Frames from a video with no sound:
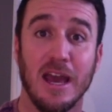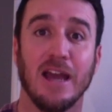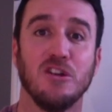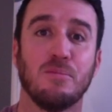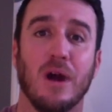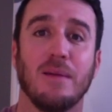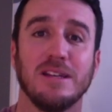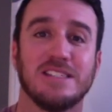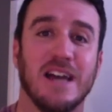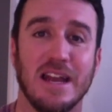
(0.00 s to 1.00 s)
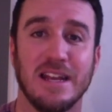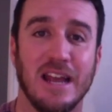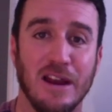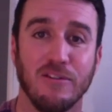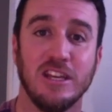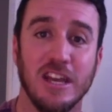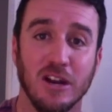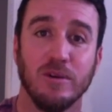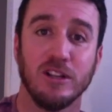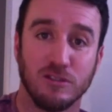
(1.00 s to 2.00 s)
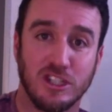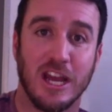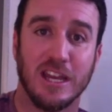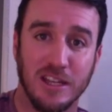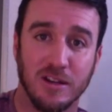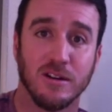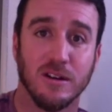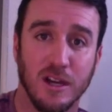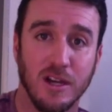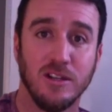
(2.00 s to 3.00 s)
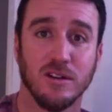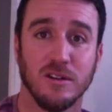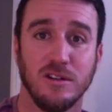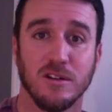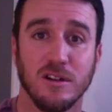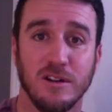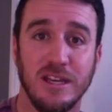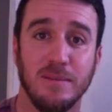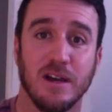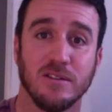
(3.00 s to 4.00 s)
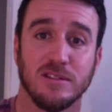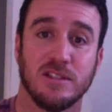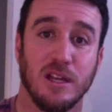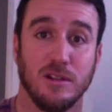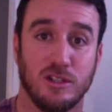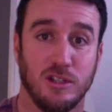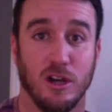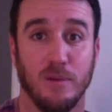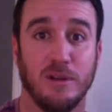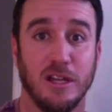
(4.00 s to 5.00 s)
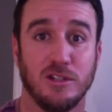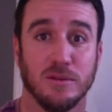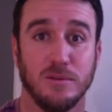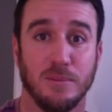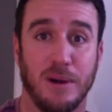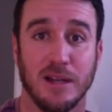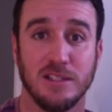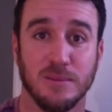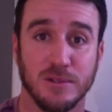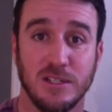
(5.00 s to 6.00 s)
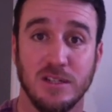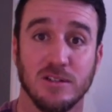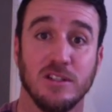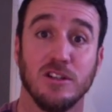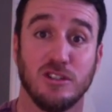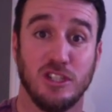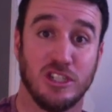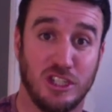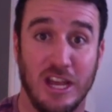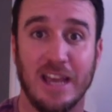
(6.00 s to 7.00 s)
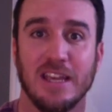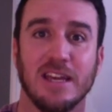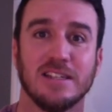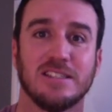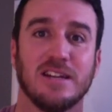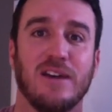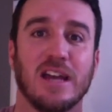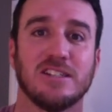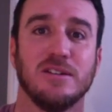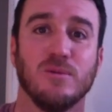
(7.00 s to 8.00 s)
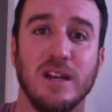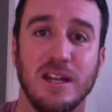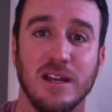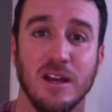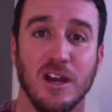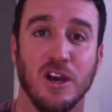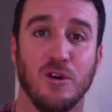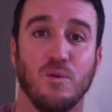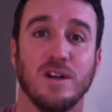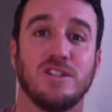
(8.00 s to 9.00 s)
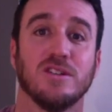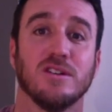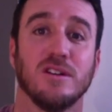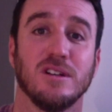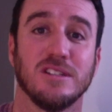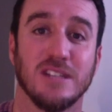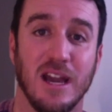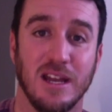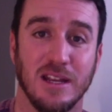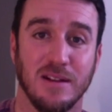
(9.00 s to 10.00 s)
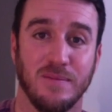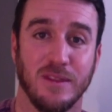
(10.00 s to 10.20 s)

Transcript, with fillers: And you probably sign it every year when you're checking your, your, your little emails and saying, update your, your policy and procedures. And you're just checking it instead of actually reading what you're signing.